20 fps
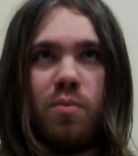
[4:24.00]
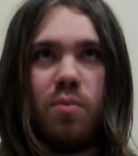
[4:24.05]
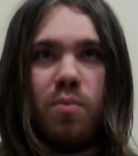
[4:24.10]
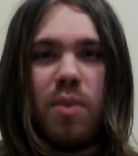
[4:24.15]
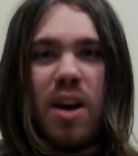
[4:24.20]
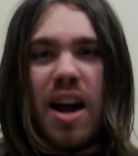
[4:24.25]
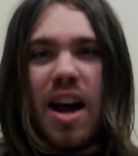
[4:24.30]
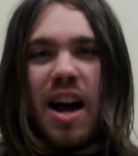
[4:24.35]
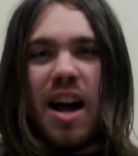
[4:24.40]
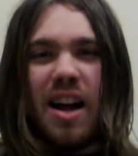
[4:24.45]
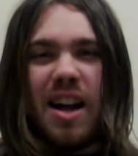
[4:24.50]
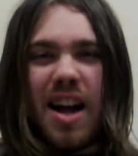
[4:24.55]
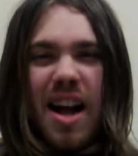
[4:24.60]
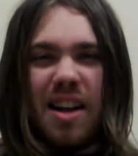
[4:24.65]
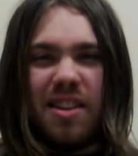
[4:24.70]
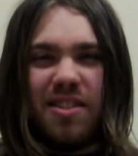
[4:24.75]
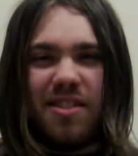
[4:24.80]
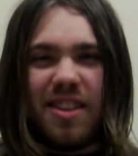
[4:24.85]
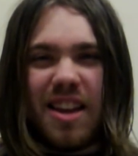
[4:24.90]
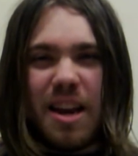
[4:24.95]
well,
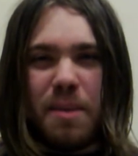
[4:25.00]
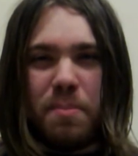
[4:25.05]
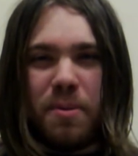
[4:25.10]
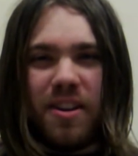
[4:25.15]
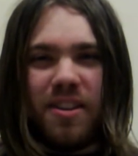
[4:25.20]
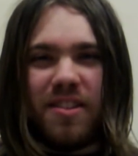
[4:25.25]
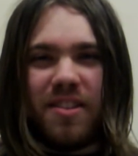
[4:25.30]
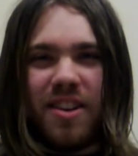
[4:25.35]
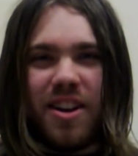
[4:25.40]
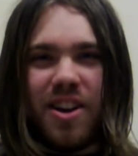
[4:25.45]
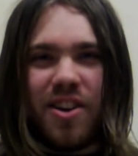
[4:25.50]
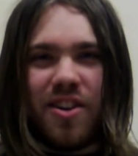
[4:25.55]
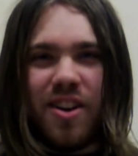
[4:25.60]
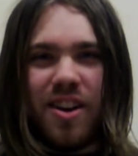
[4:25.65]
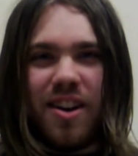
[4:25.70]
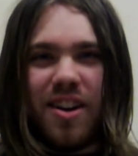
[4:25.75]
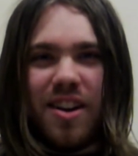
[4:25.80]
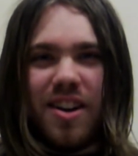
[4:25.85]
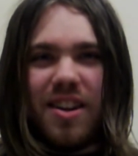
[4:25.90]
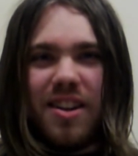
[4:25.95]
I'll just keep it a
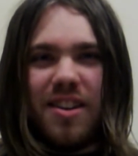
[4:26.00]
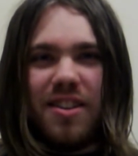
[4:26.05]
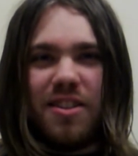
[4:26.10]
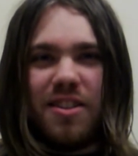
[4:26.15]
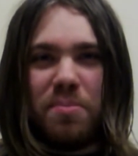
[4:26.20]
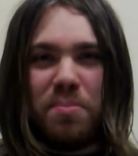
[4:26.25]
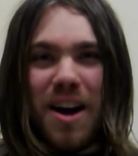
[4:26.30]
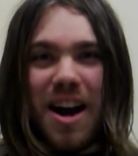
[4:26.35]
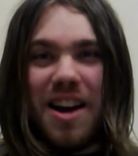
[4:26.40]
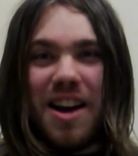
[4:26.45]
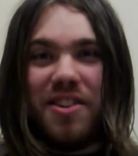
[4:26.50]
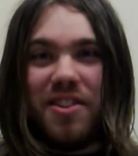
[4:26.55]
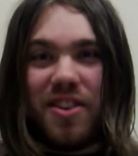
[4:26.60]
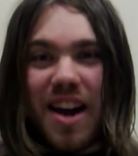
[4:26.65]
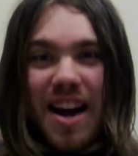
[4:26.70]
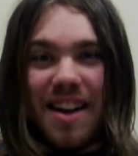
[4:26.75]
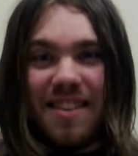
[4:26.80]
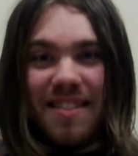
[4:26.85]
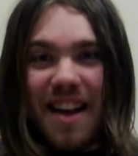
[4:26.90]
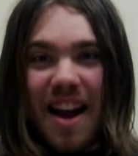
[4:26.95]
secret. Surprise you
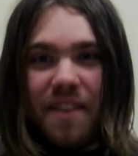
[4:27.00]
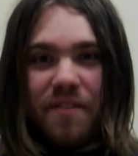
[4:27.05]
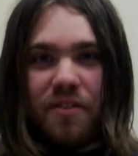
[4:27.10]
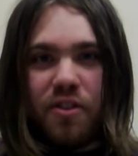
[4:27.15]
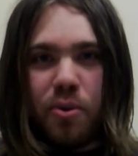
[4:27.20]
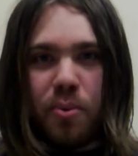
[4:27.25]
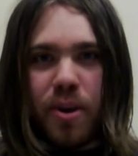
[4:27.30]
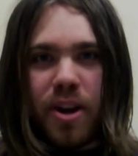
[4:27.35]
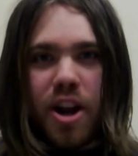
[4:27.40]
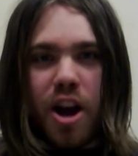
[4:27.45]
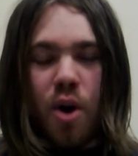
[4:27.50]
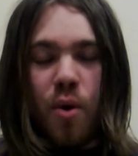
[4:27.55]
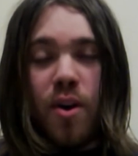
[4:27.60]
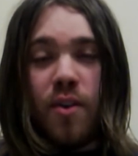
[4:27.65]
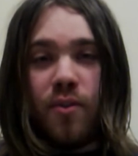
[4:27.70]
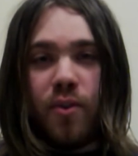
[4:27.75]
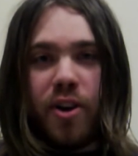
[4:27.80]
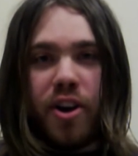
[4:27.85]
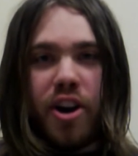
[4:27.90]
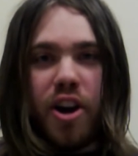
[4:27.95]
guys after we go,
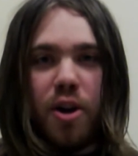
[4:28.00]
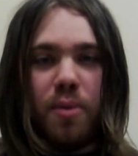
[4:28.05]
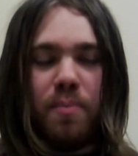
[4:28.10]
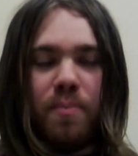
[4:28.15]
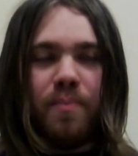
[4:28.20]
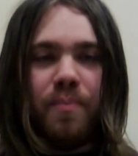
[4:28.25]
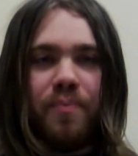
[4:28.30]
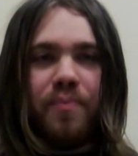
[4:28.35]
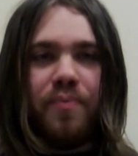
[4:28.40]
if we do.